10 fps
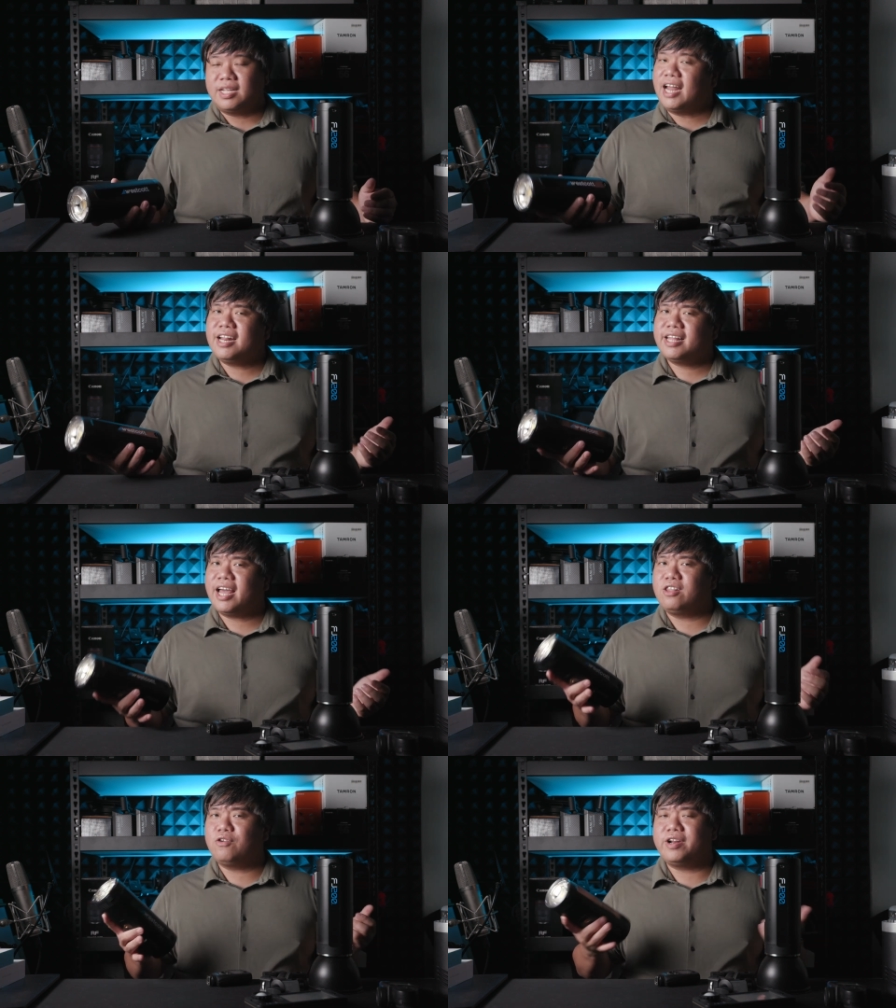Other than
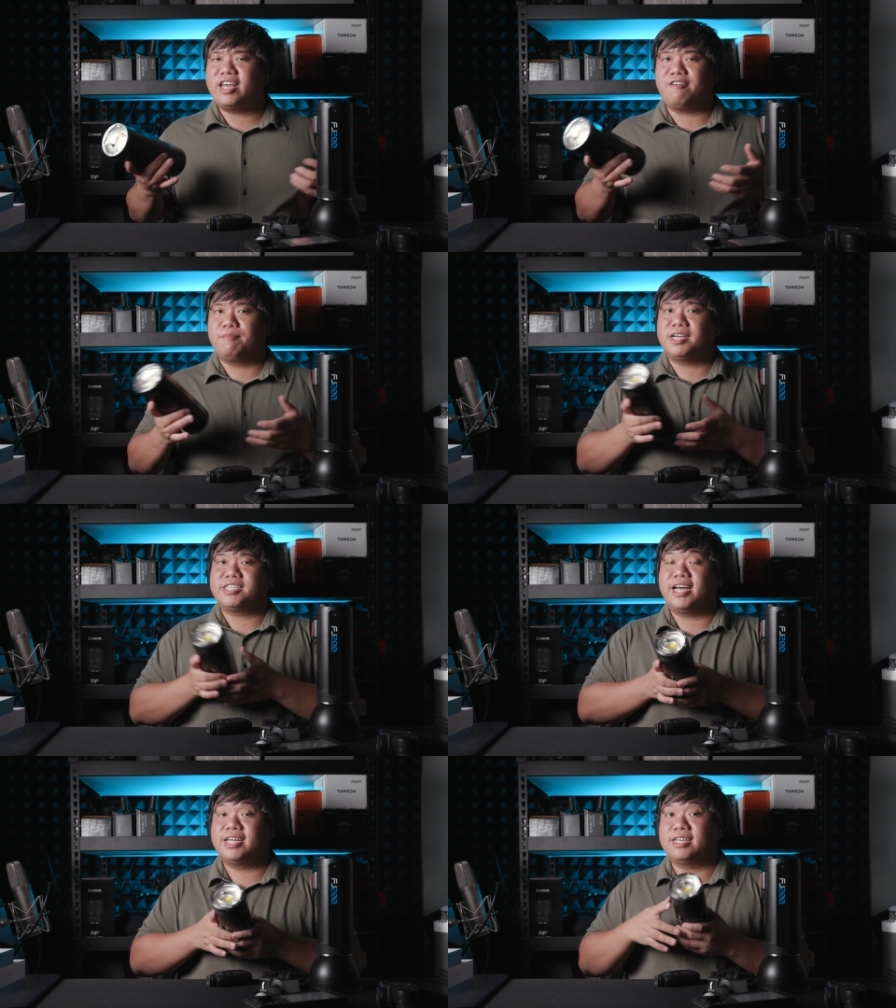that, I don't really have
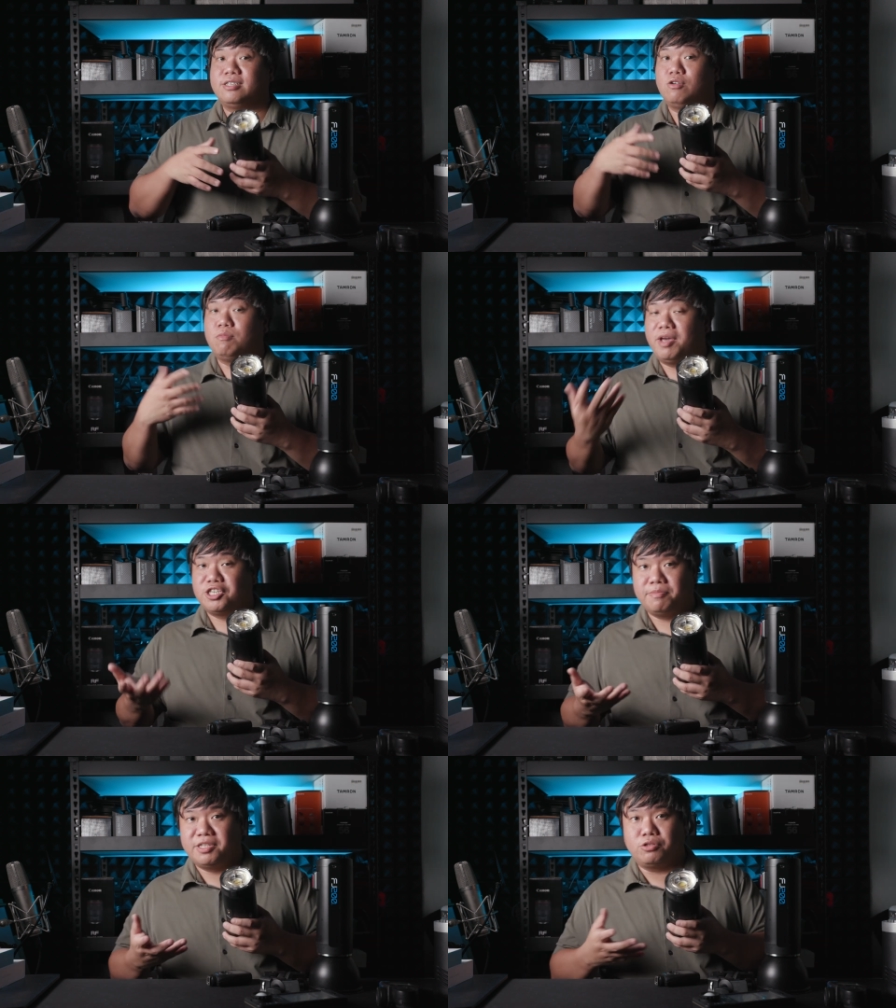much other, you know,
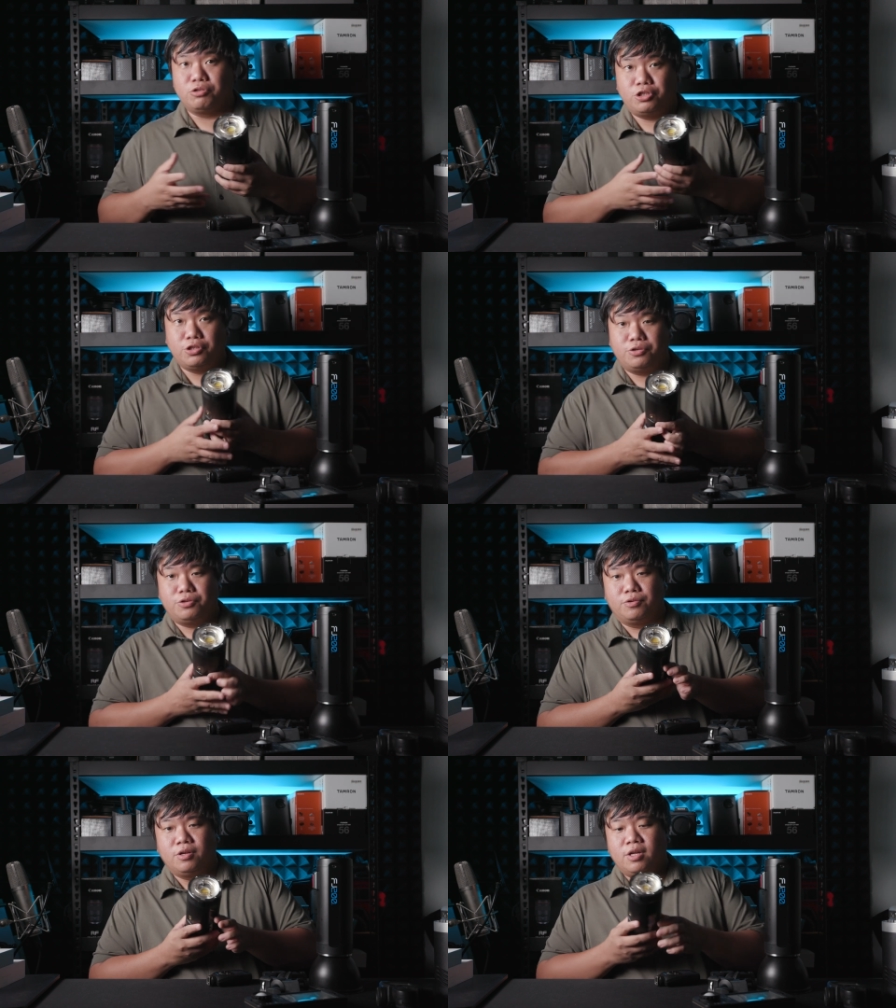measurements to show
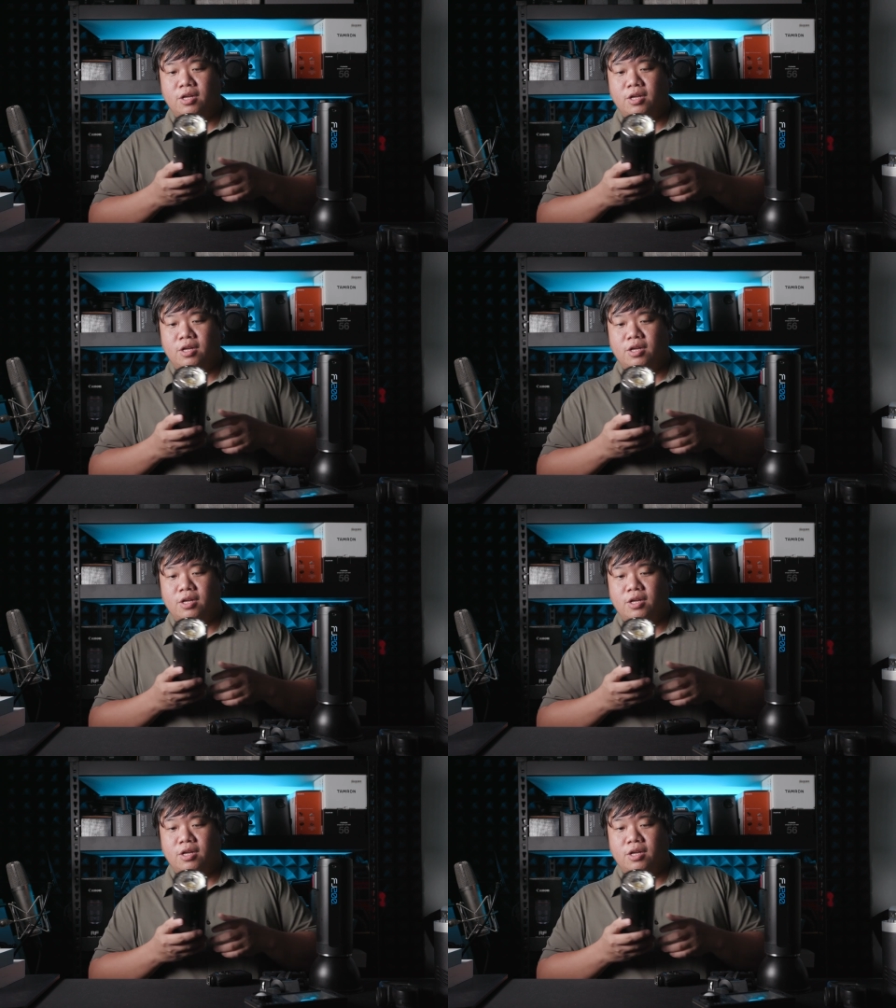you.